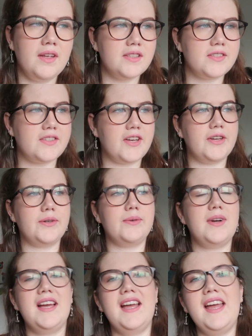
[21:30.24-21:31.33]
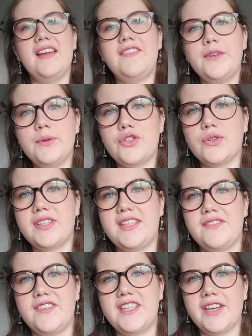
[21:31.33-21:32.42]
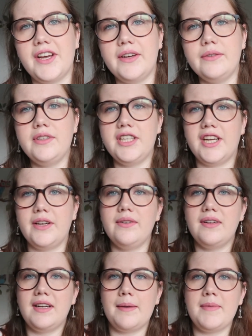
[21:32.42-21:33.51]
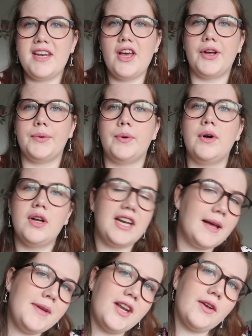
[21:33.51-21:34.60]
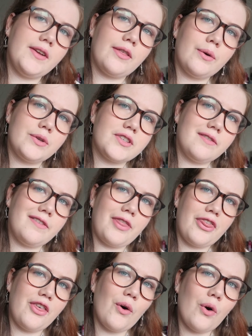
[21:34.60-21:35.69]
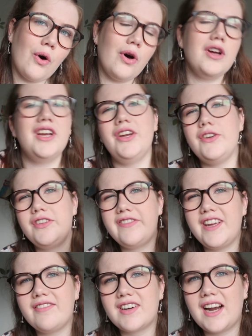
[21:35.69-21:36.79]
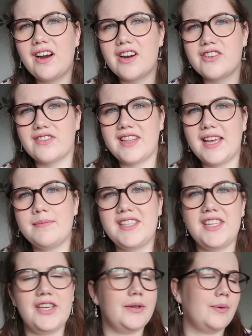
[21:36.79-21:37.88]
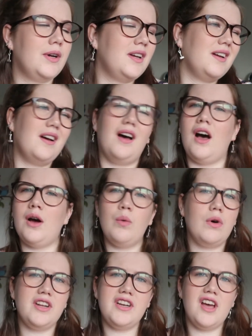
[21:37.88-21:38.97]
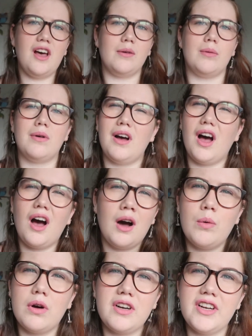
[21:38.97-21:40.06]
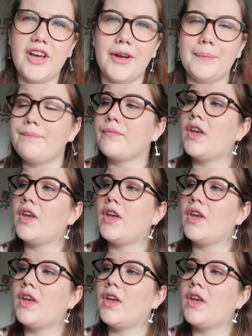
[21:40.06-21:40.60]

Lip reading: So if you enjoyed this video, you know, let me know. Let me know your thoughts on Thor. Who's your favourite character in the MCU? I want to know. I want to know.